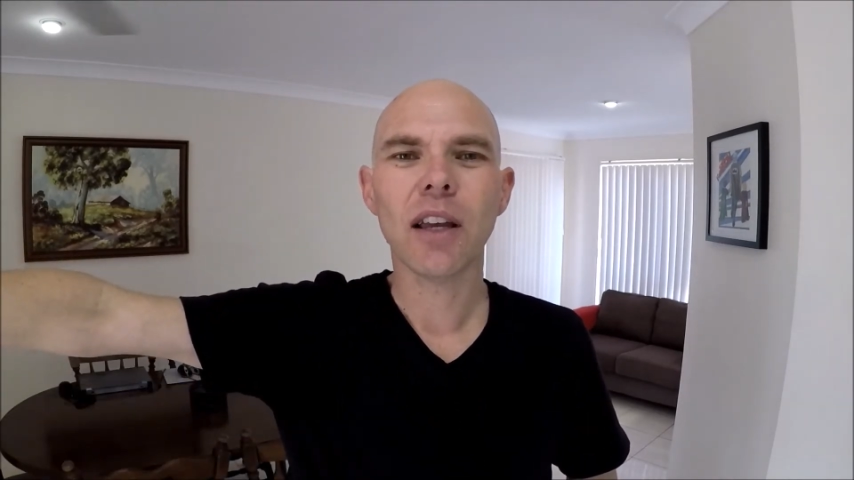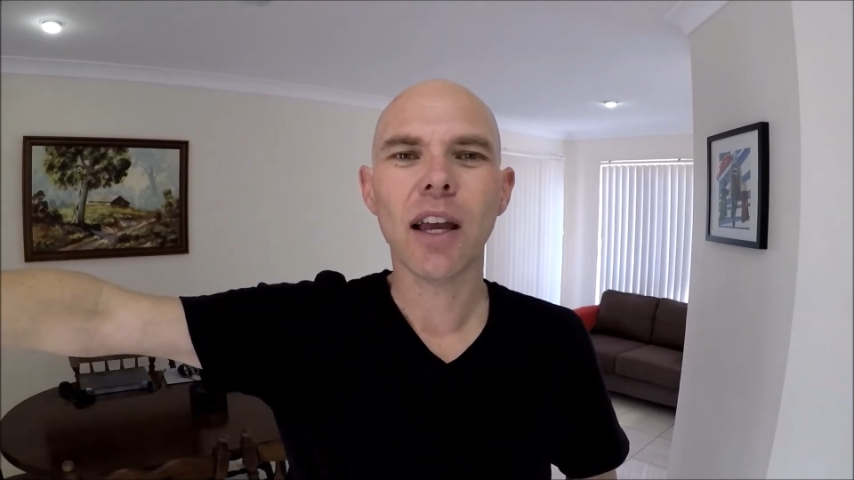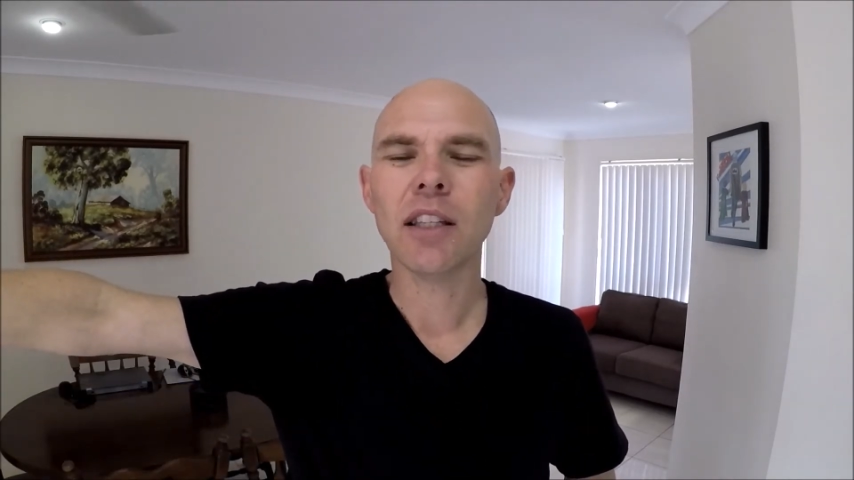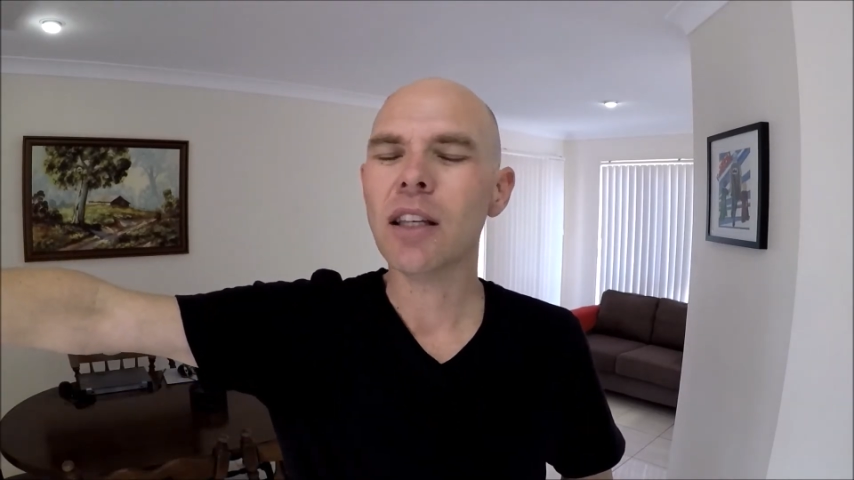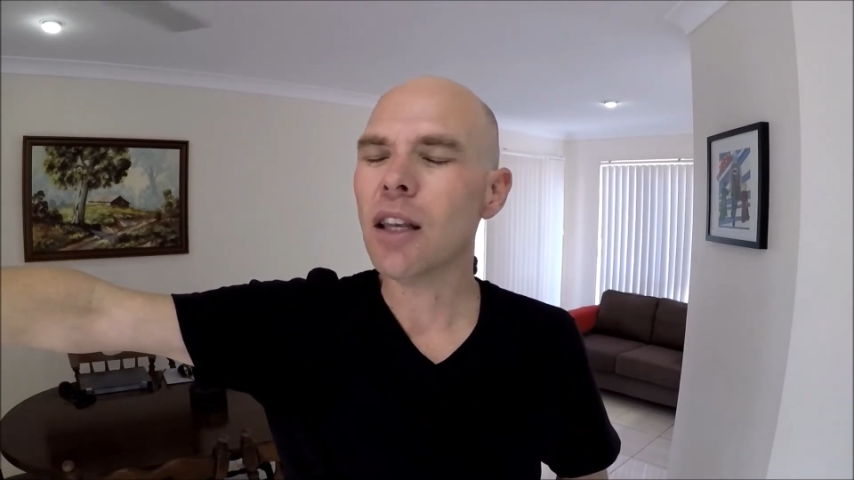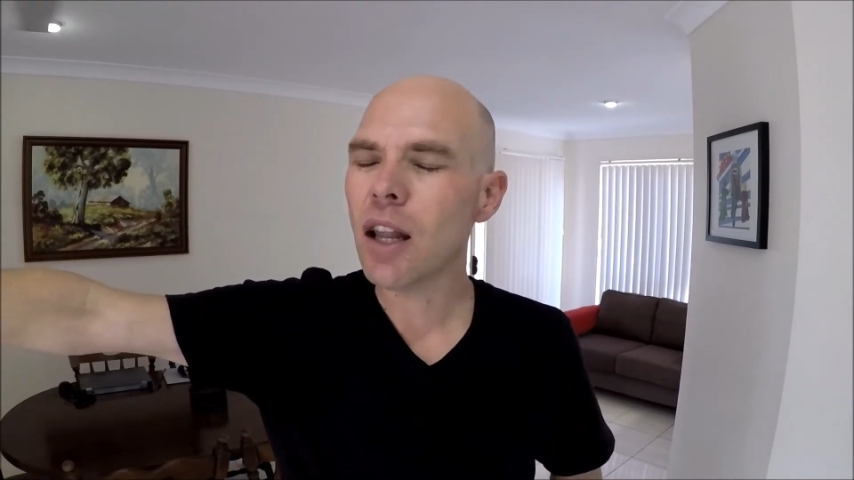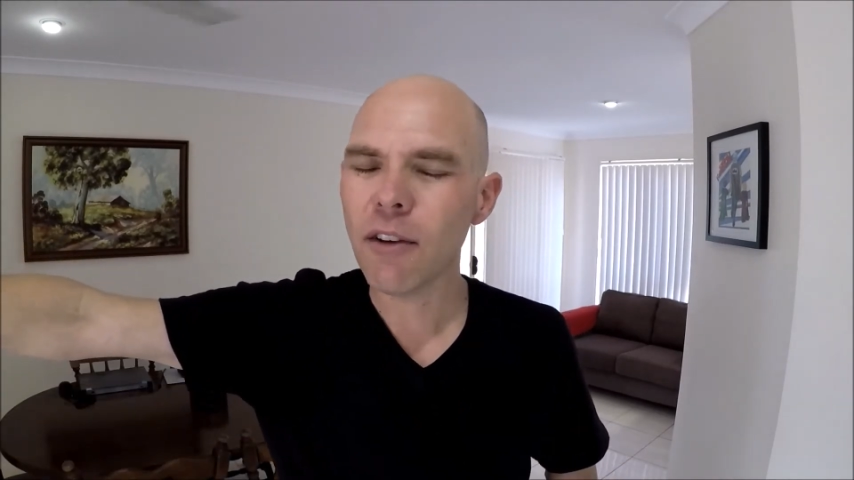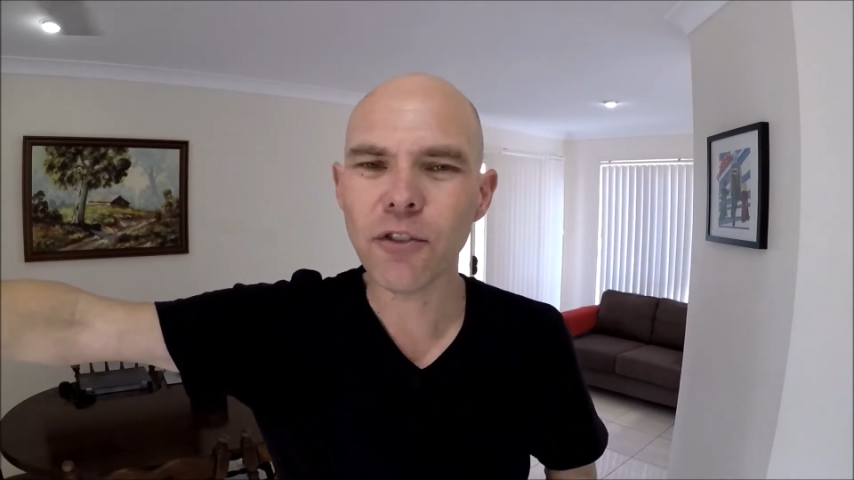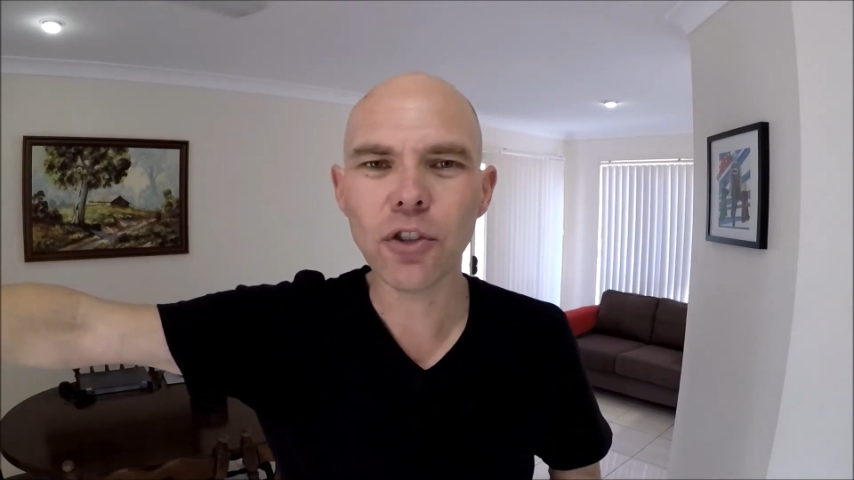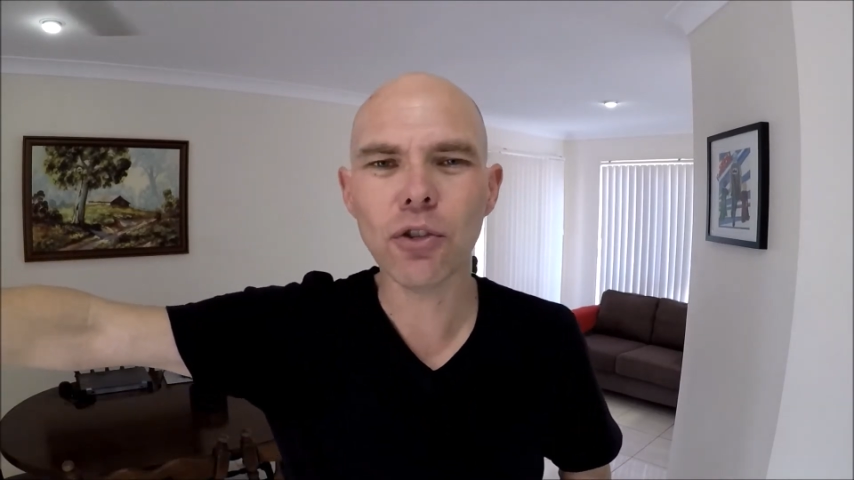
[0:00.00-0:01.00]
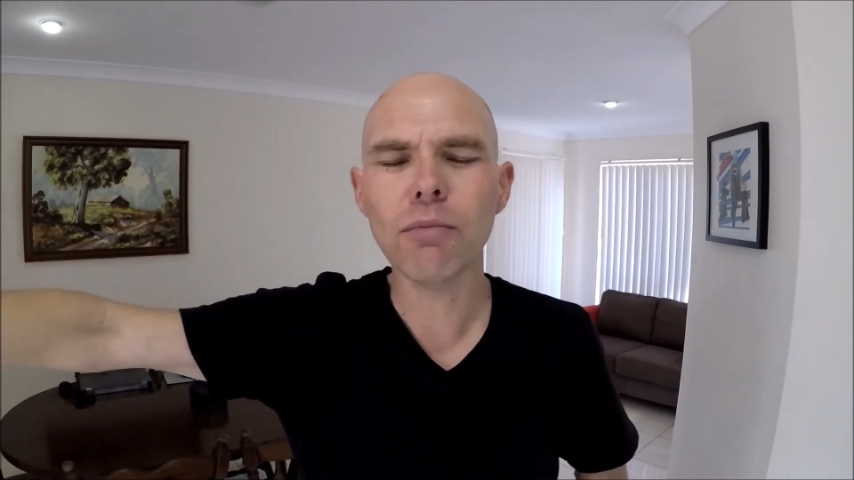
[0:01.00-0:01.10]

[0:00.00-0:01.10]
and left you